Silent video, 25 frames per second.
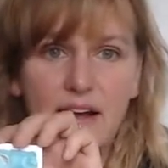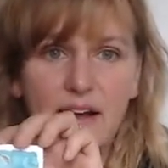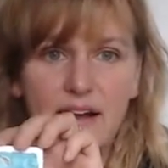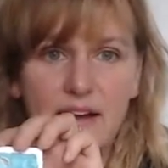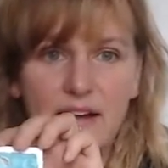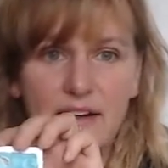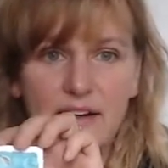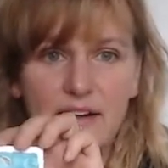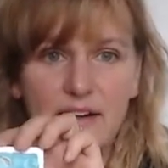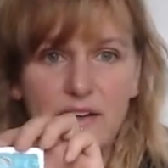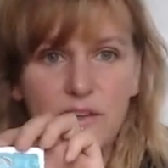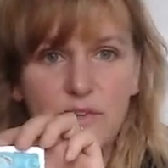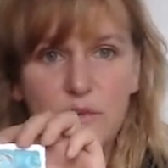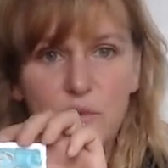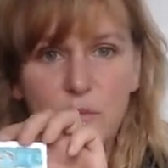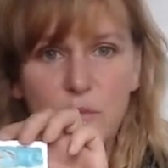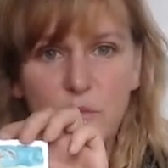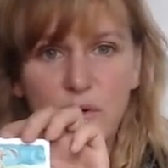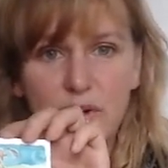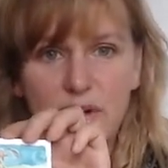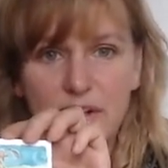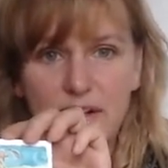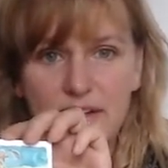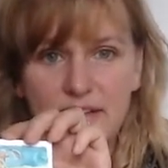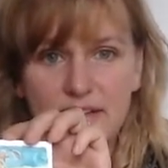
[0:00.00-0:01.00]
Here's
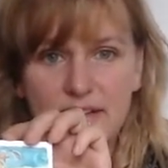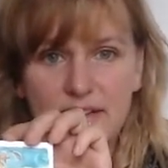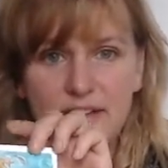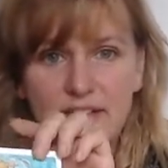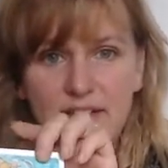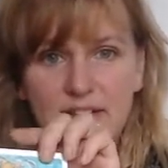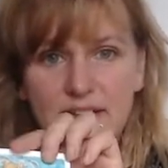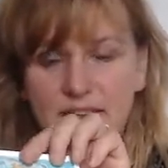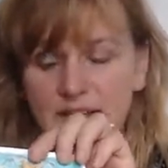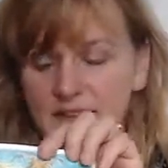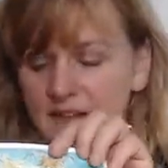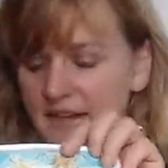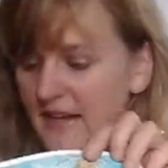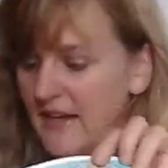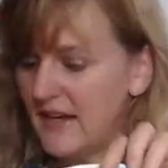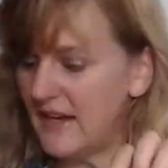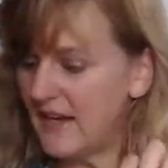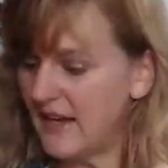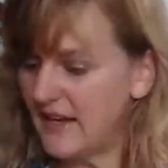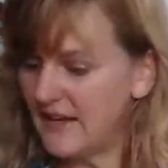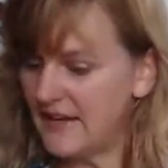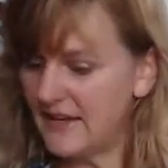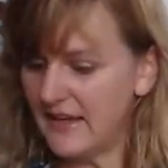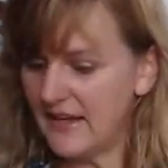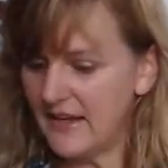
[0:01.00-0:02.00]
one,
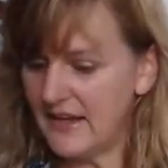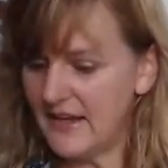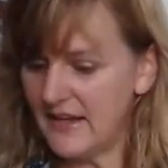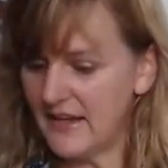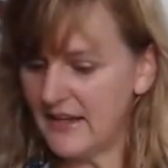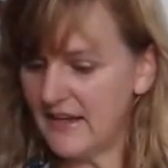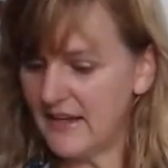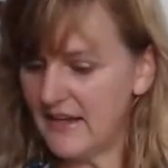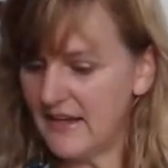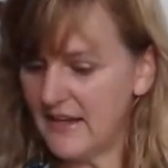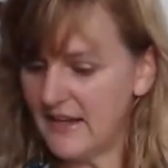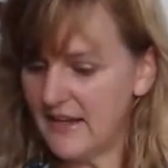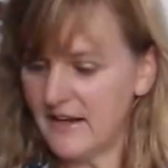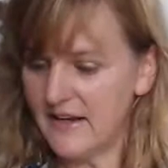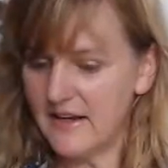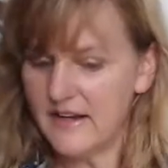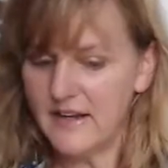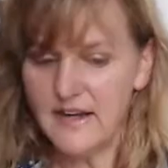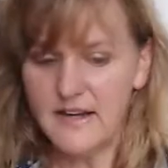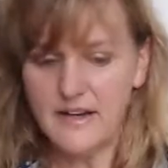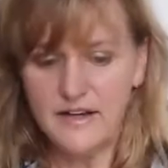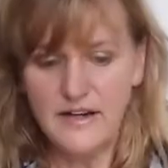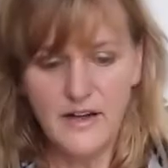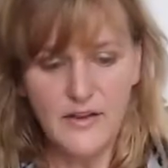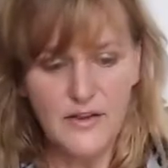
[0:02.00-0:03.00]
and then
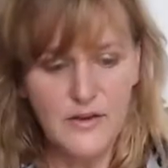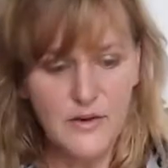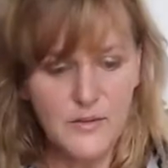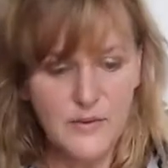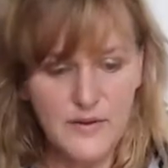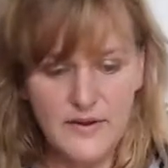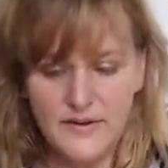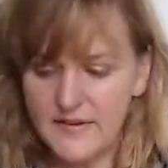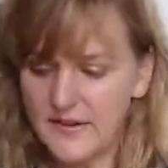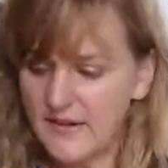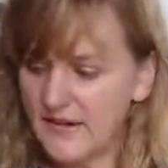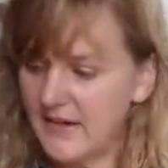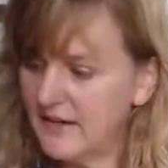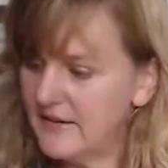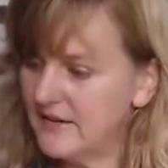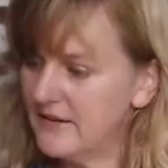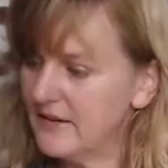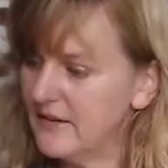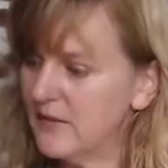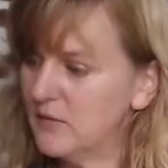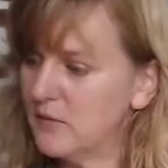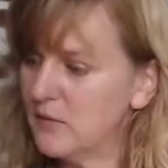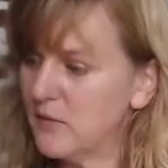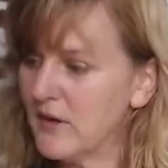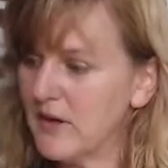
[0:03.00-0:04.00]
another one that I did
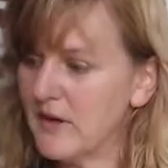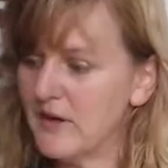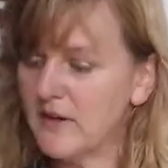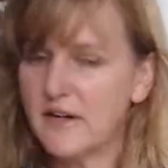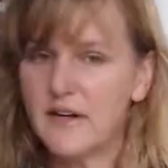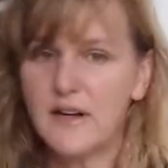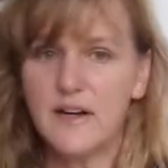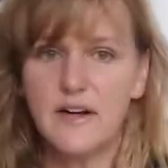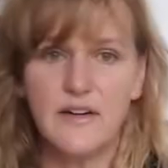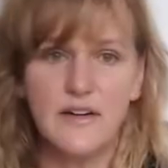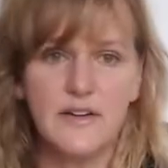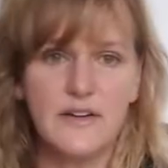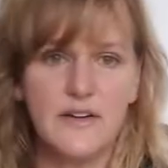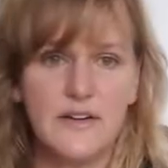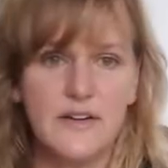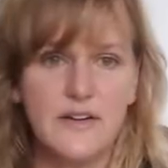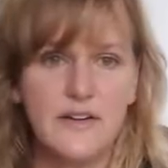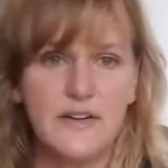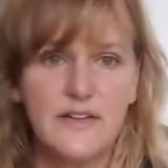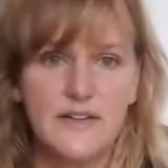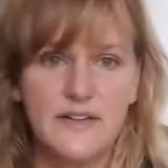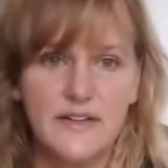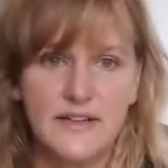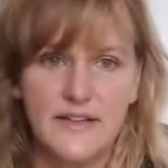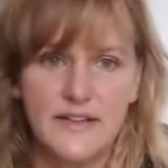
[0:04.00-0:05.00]
in watercolor
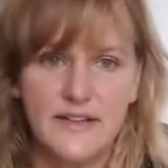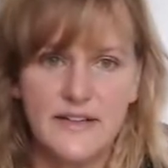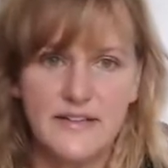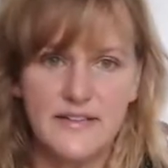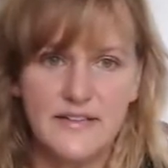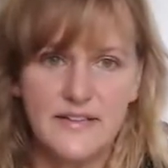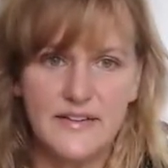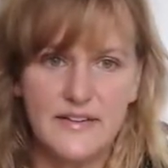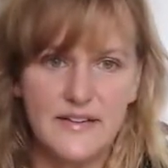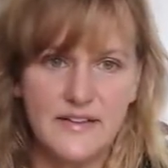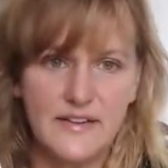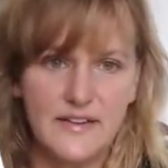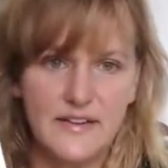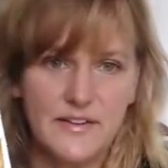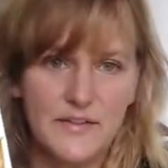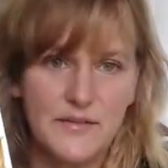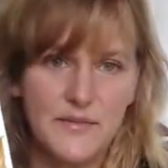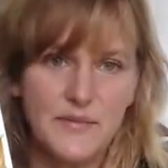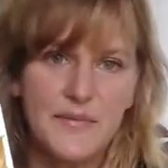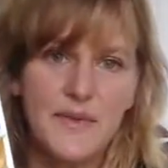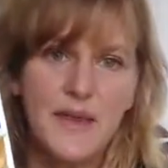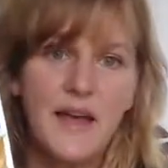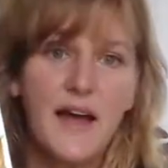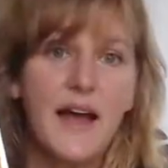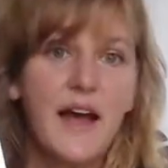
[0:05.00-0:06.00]
is here.
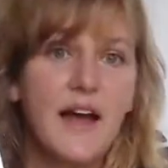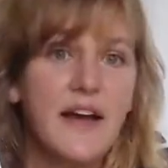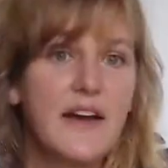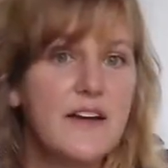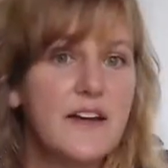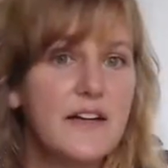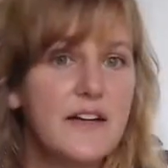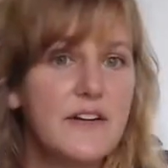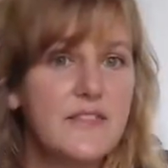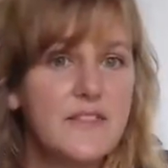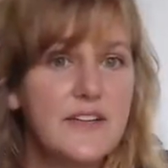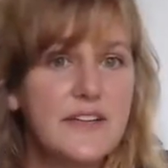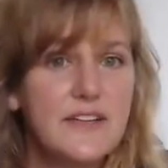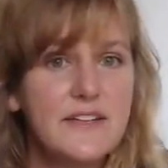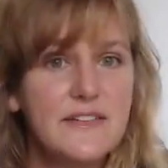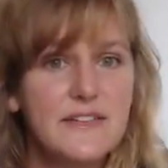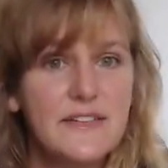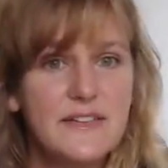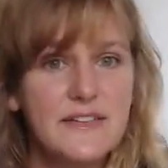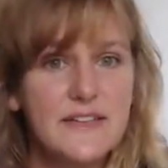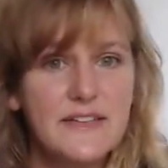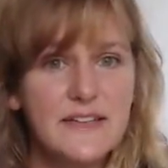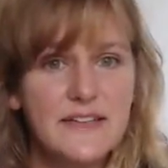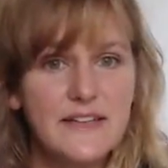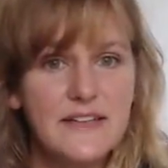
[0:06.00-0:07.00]
I could have
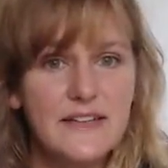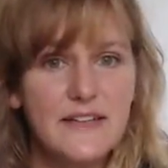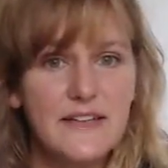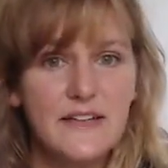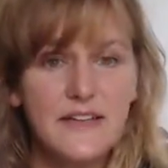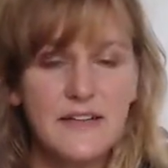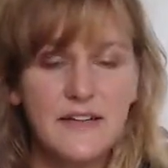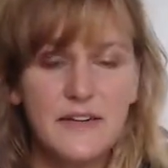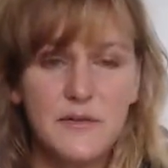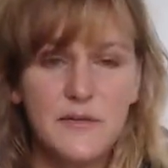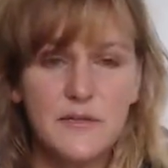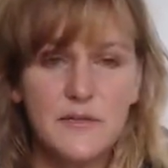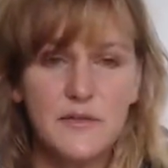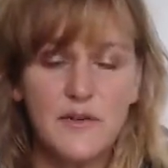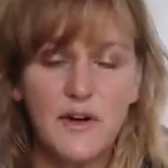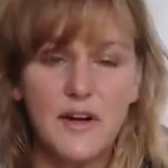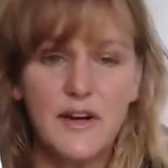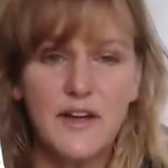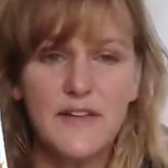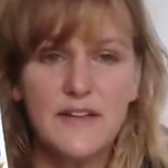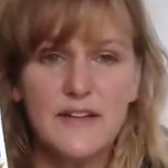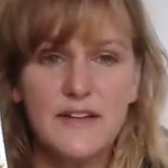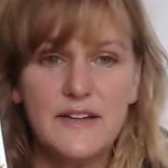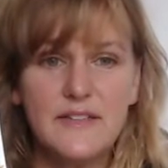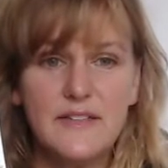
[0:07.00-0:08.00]
easily
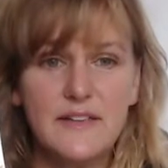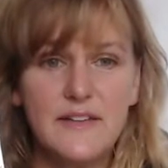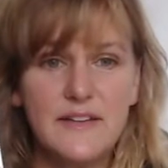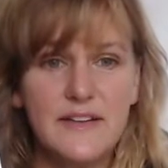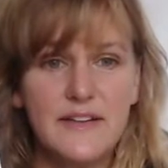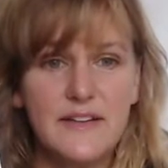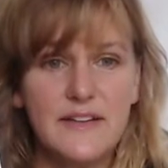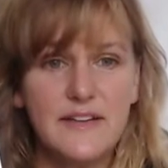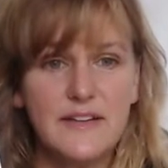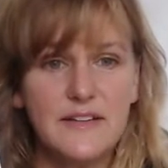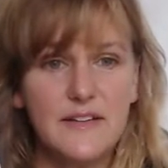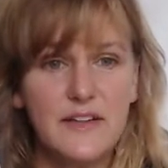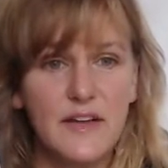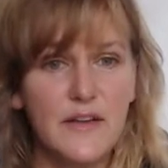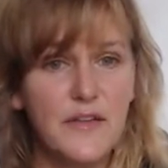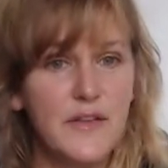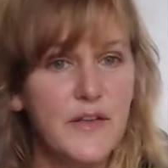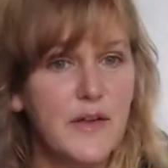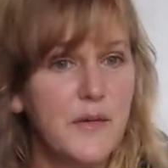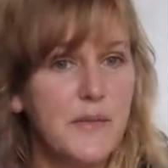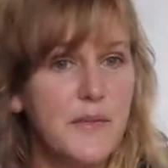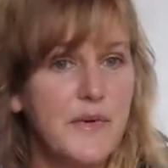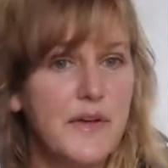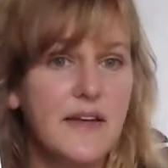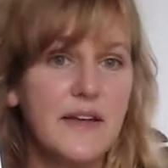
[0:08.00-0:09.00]
drawn these in and done
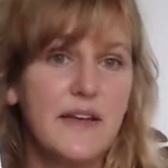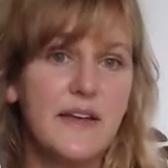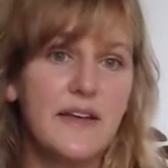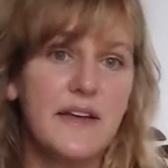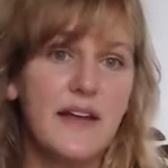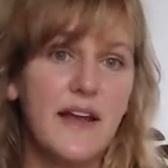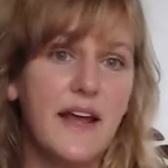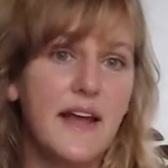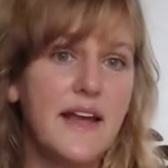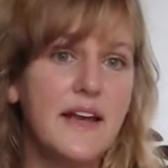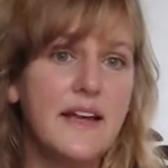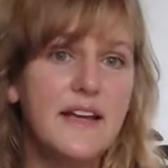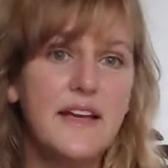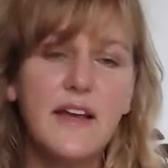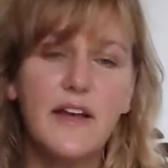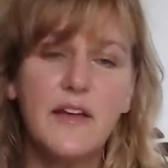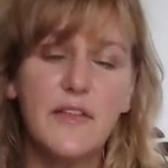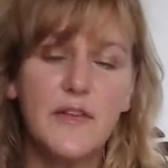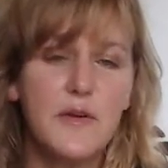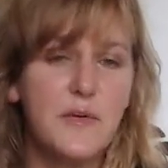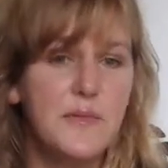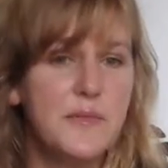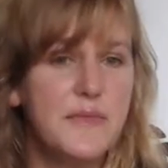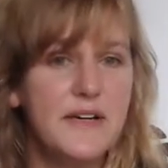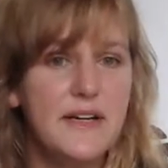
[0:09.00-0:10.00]
them in any
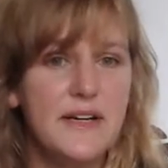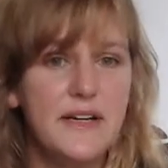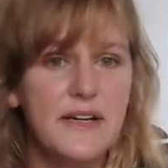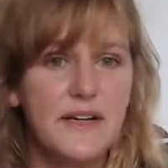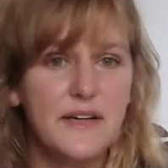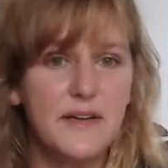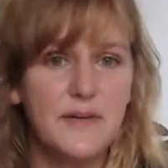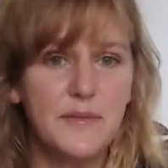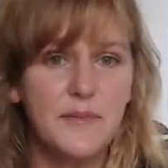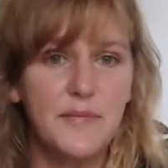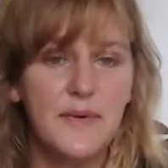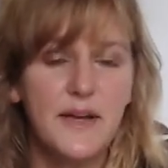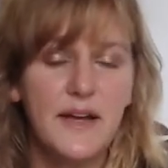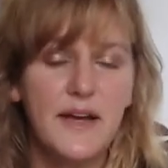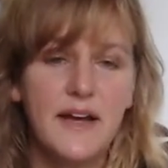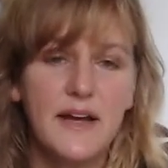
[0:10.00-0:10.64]
other medium.